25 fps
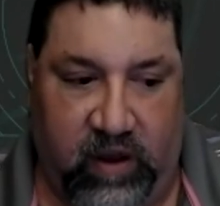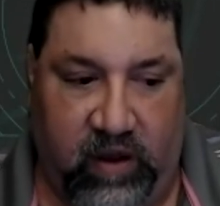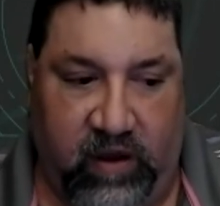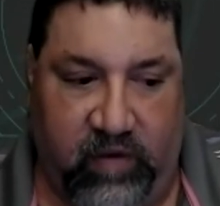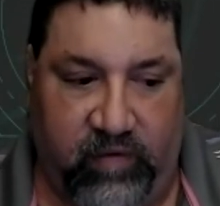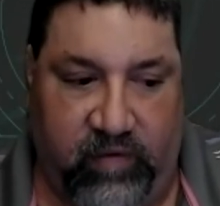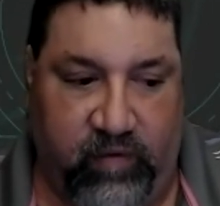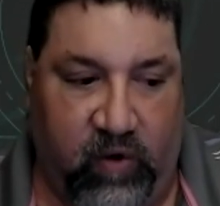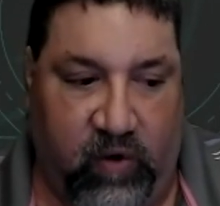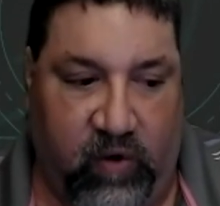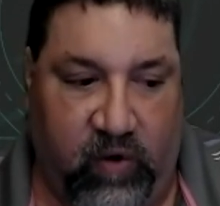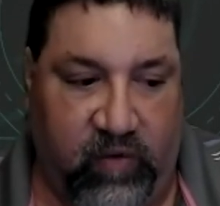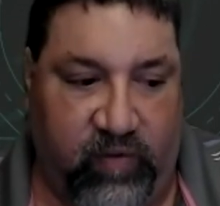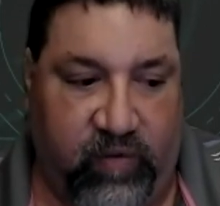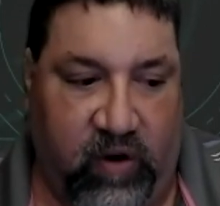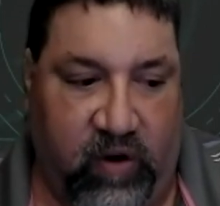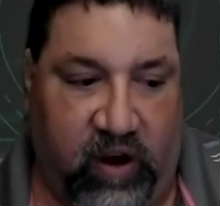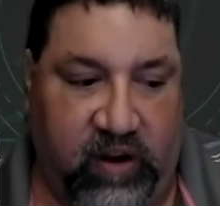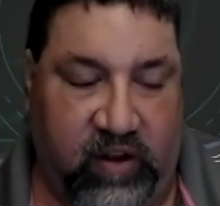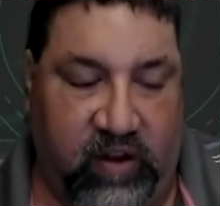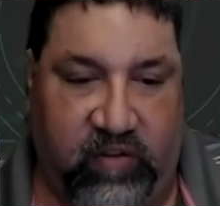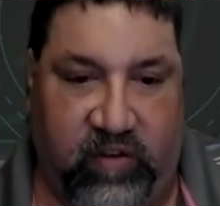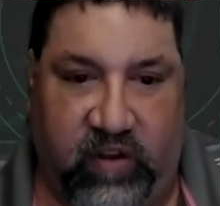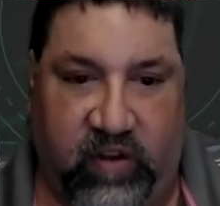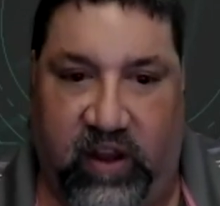more
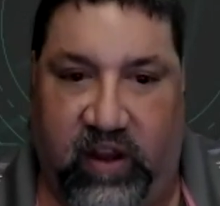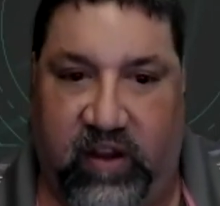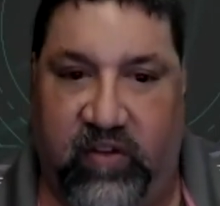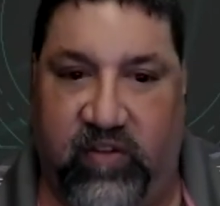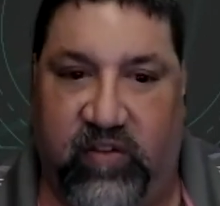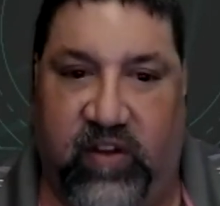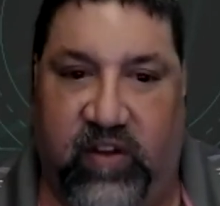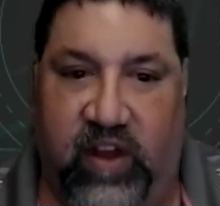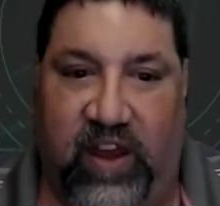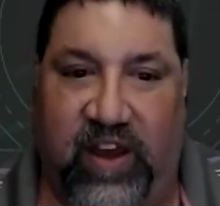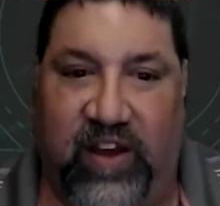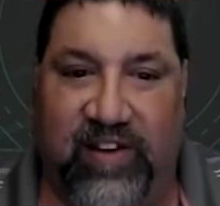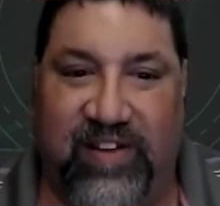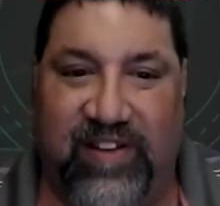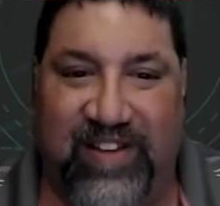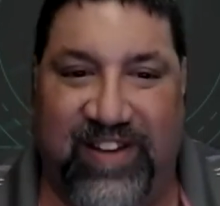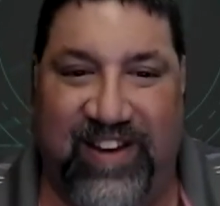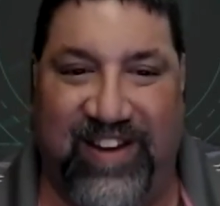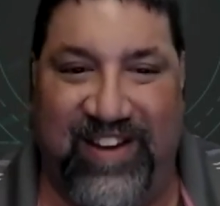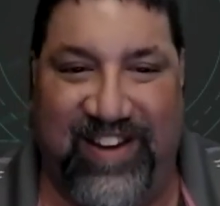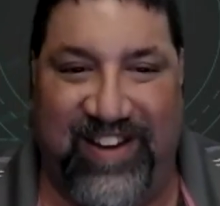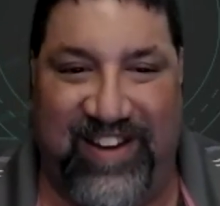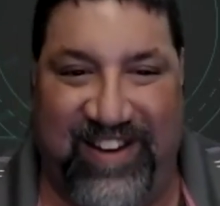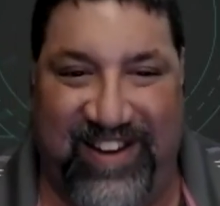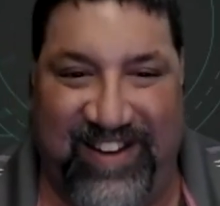products than I can stand,
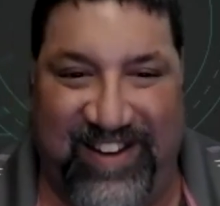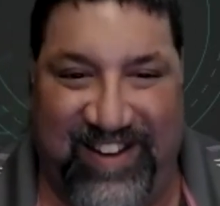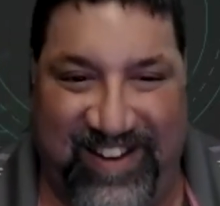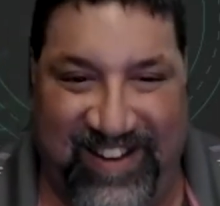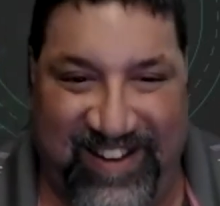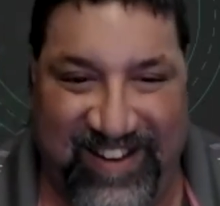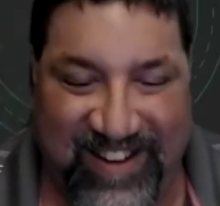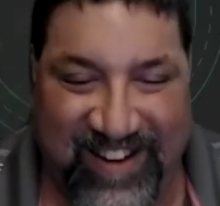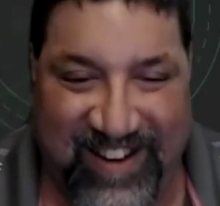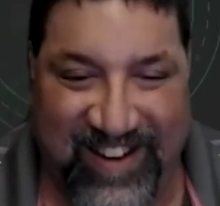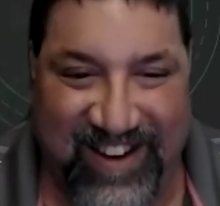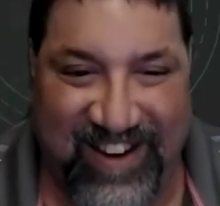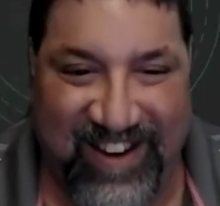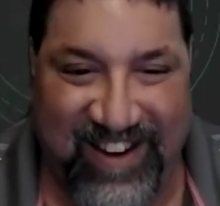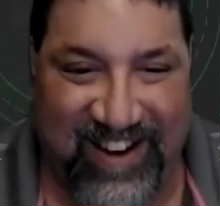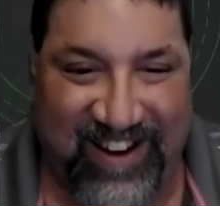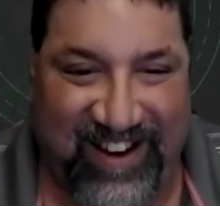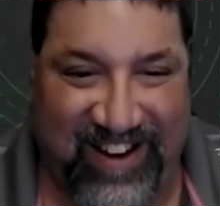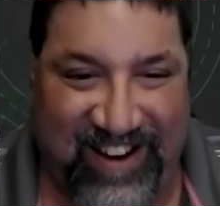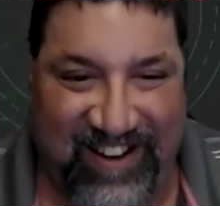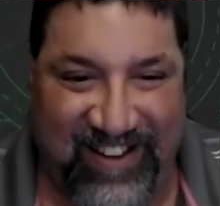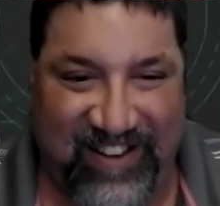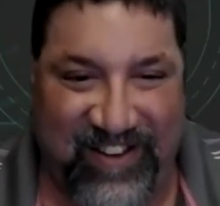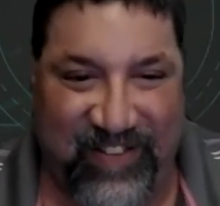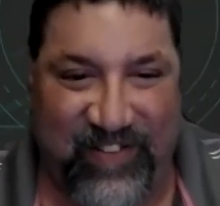
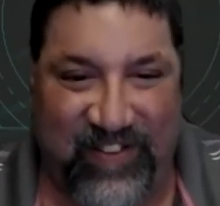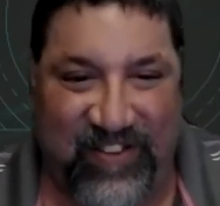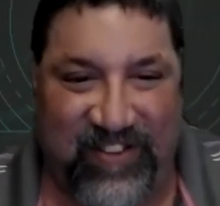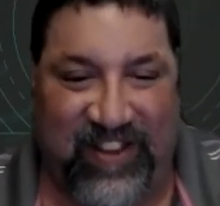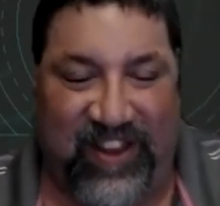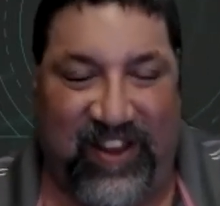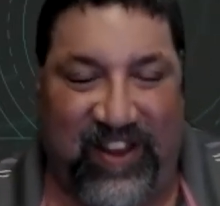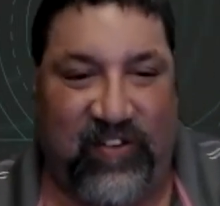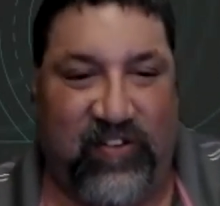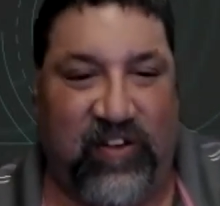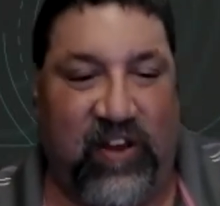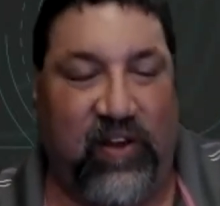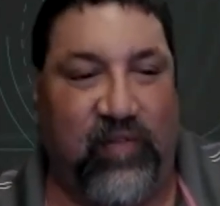different things.